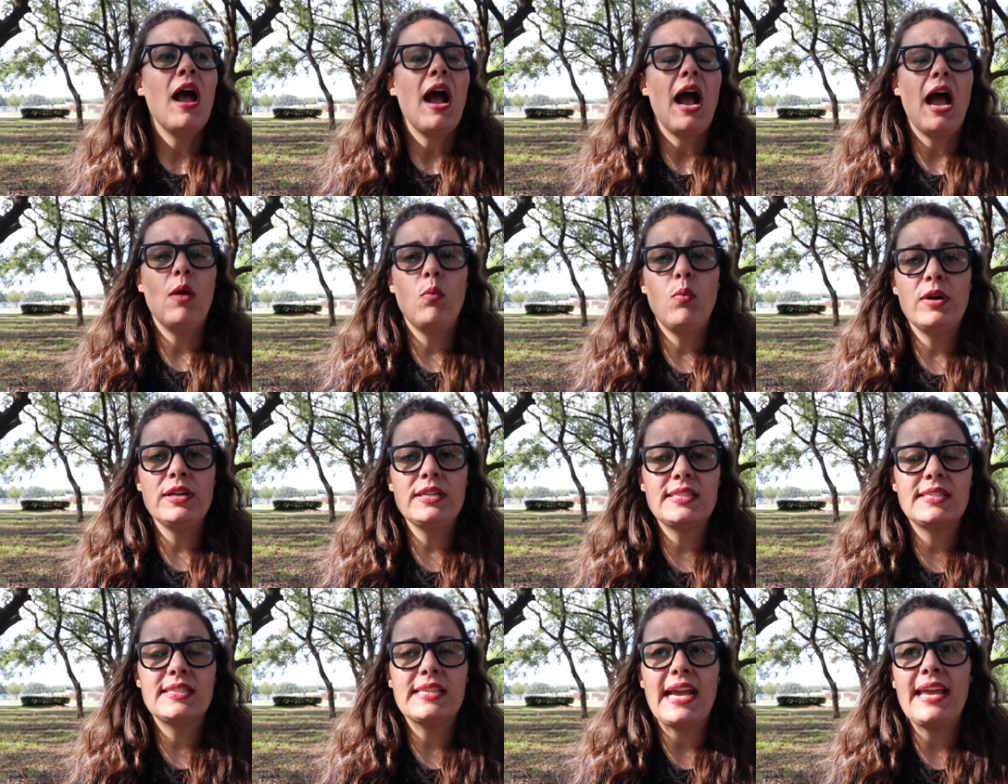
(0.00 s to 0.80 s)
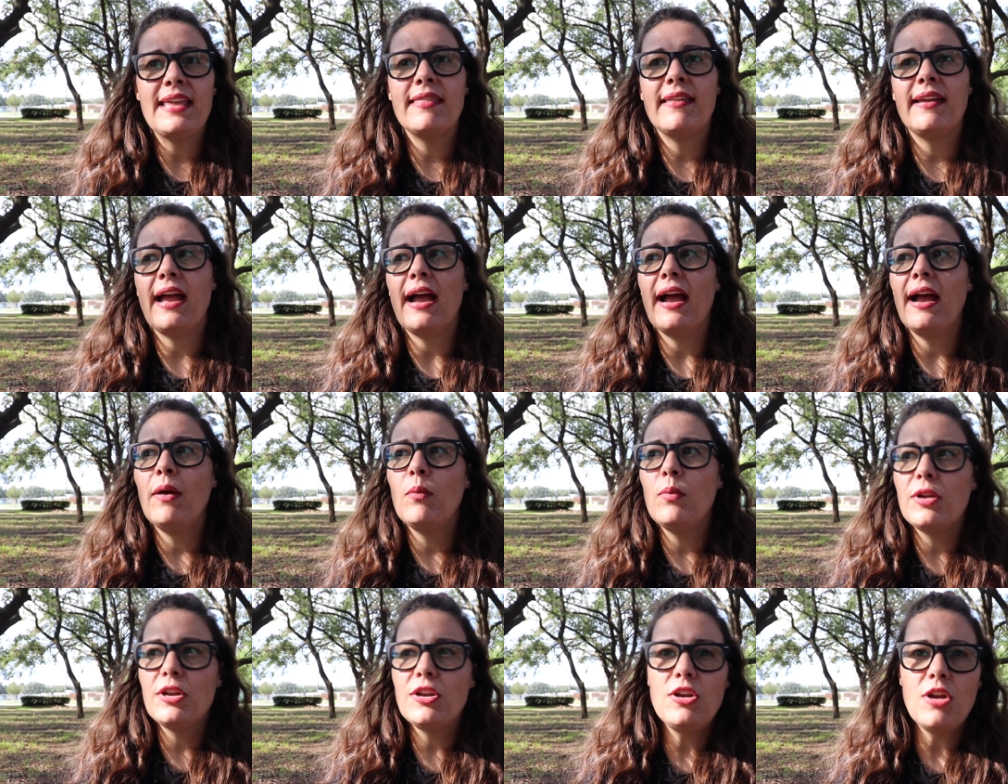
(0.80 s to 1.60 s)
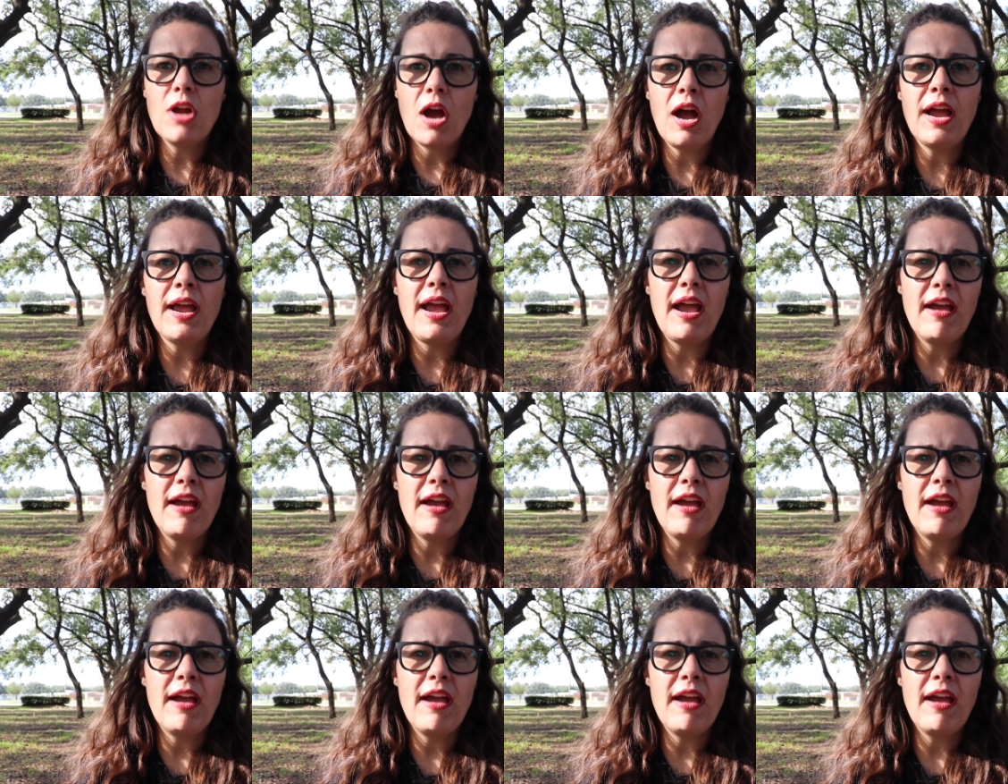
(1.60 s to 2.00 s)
I would say that I would not